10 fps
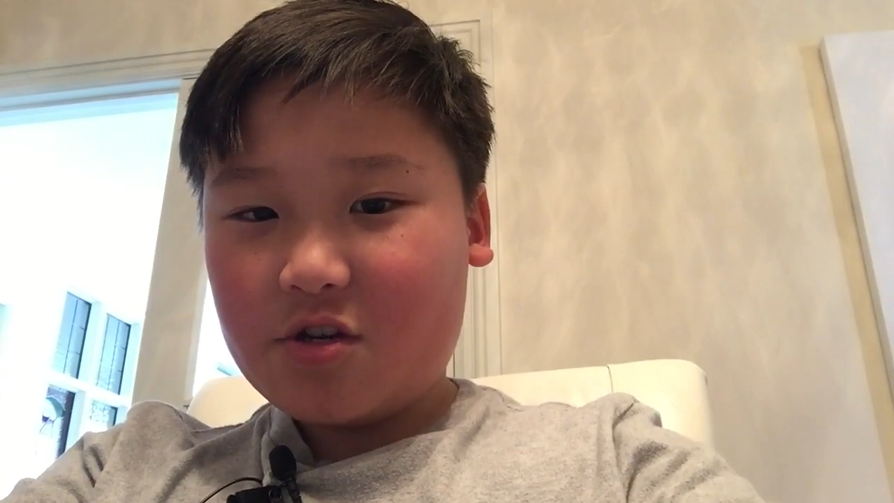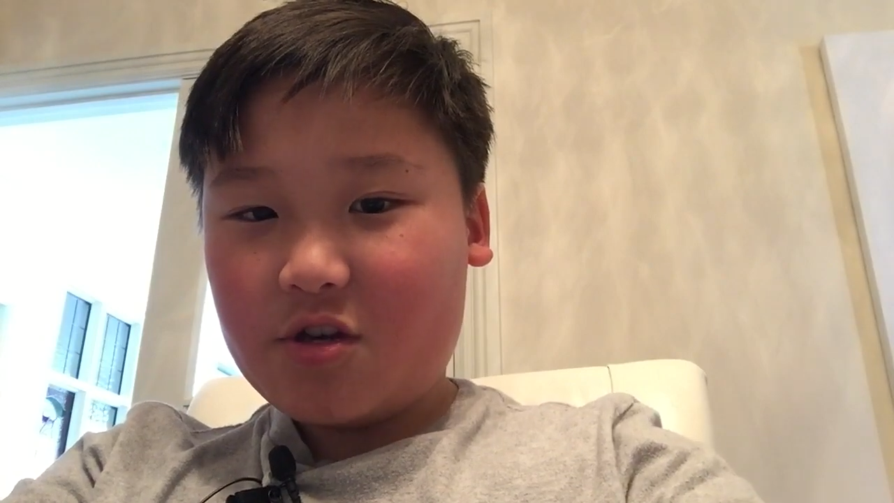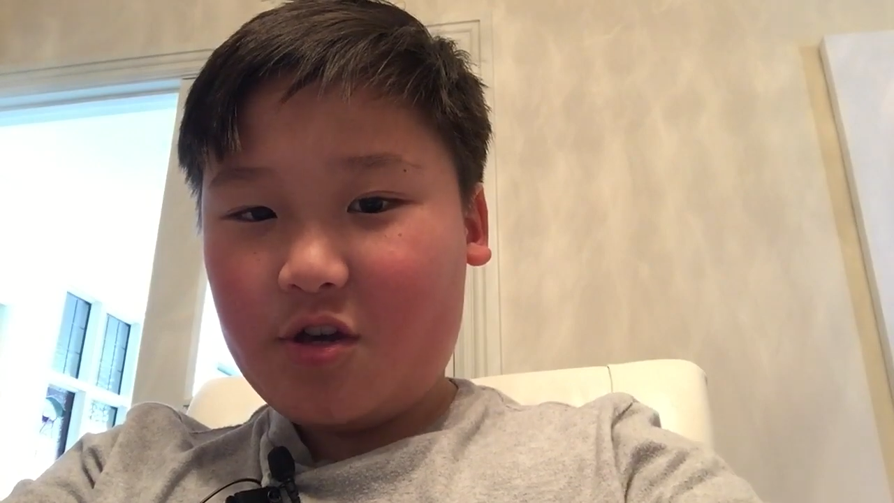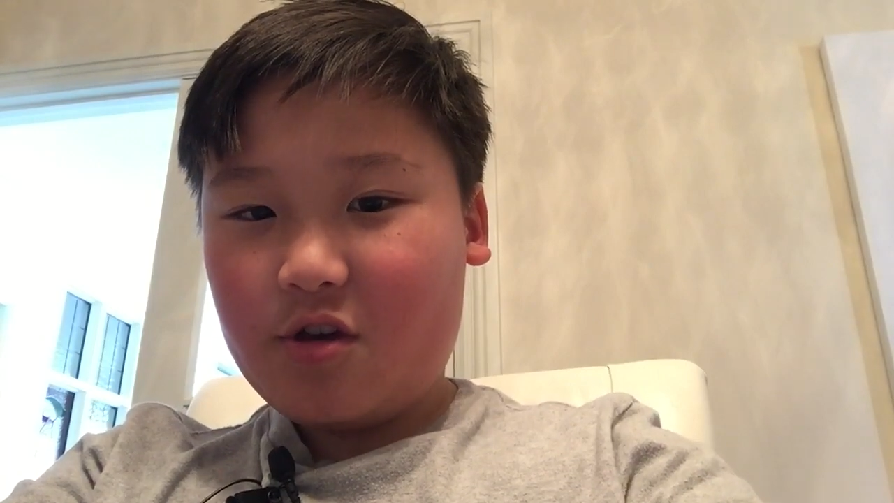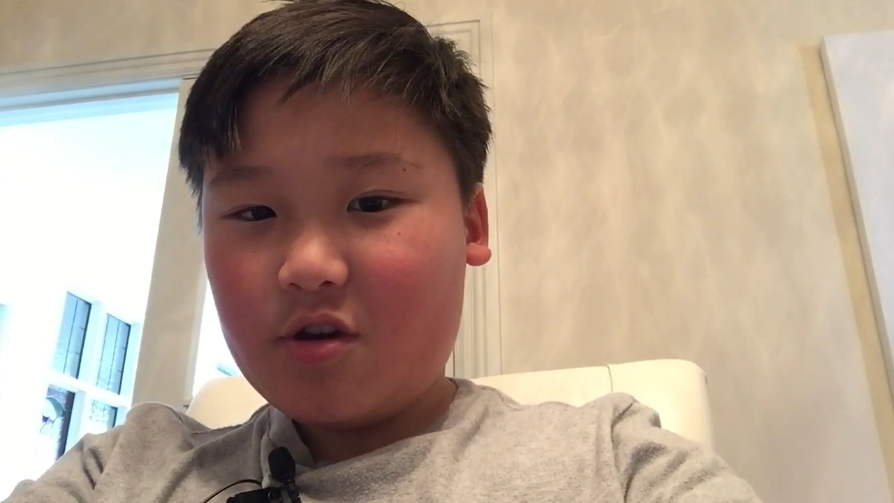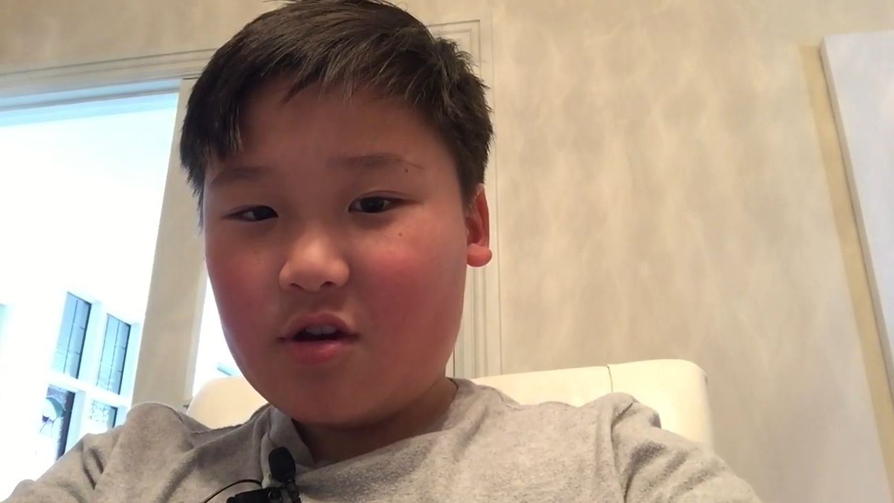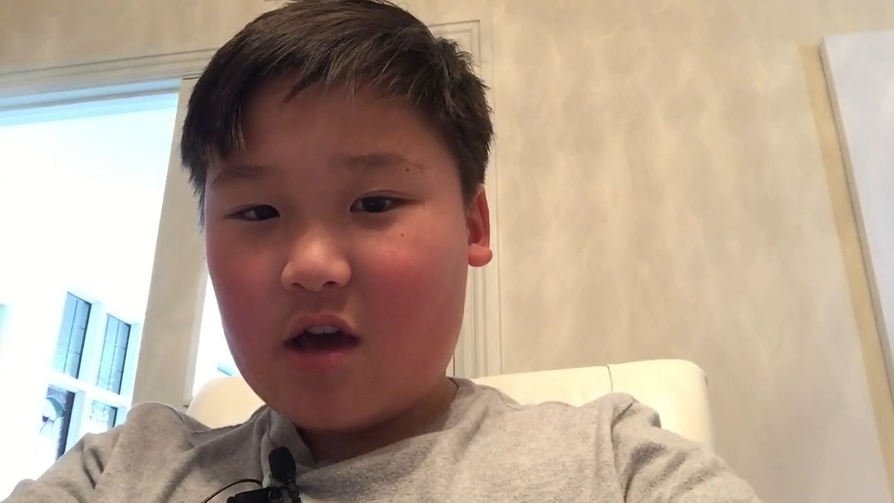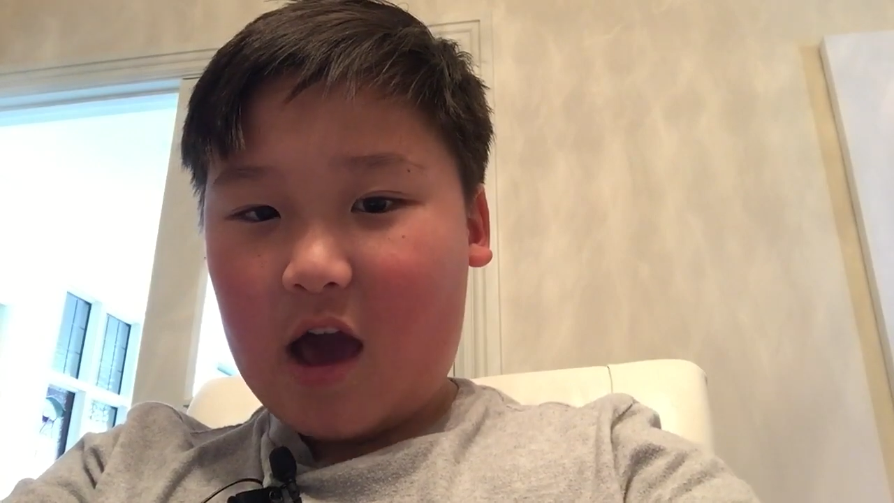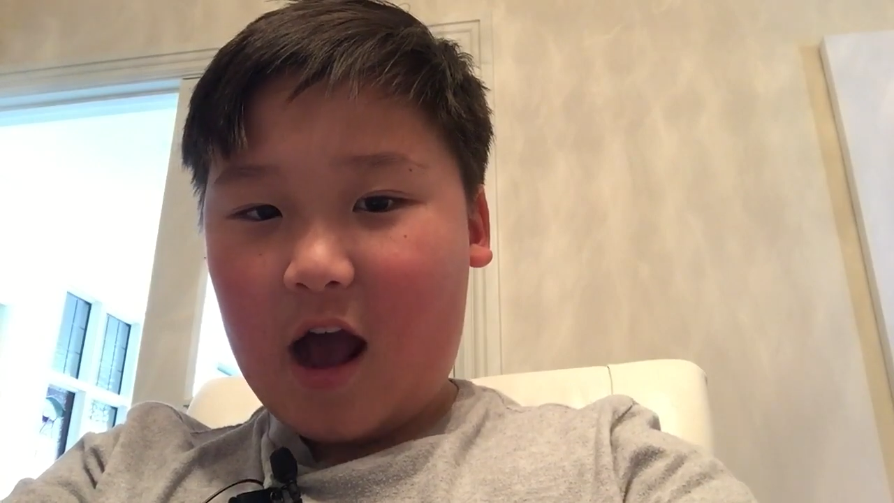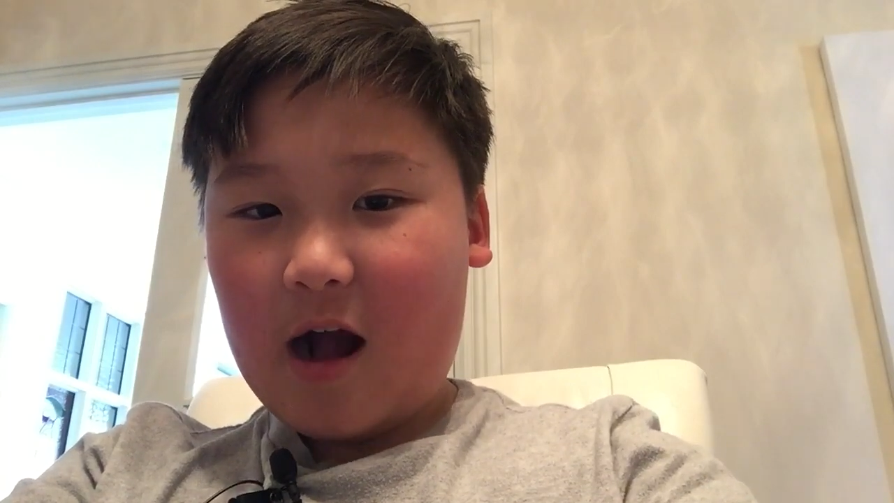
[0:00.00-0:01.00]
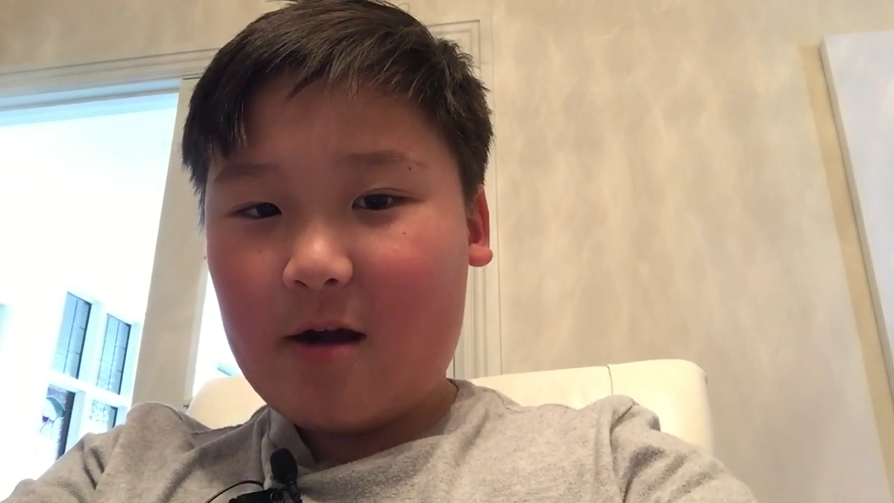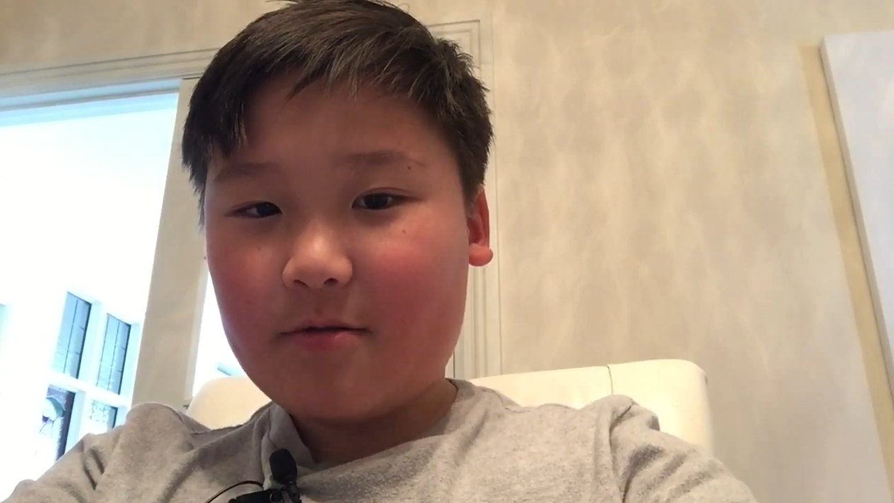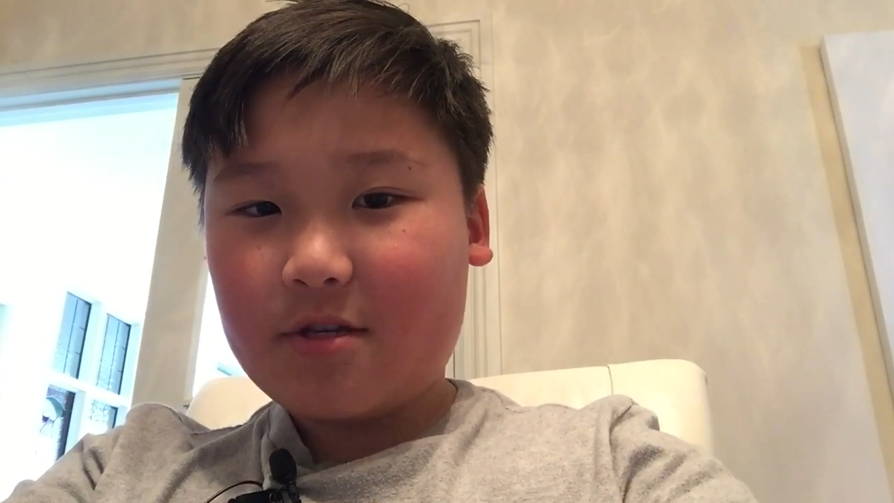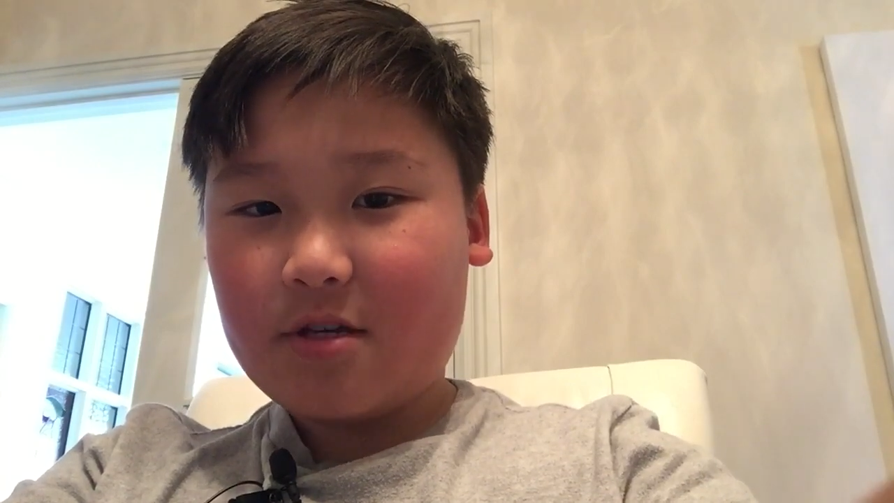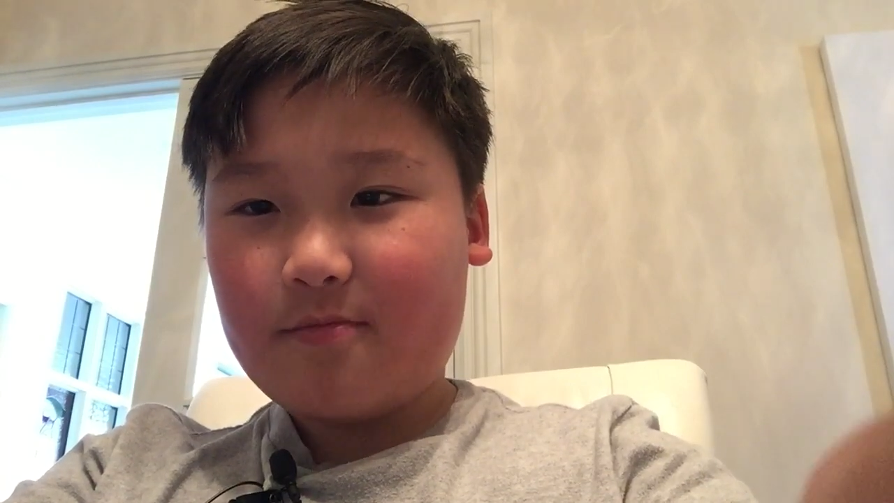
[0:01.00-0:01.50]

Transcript: you how to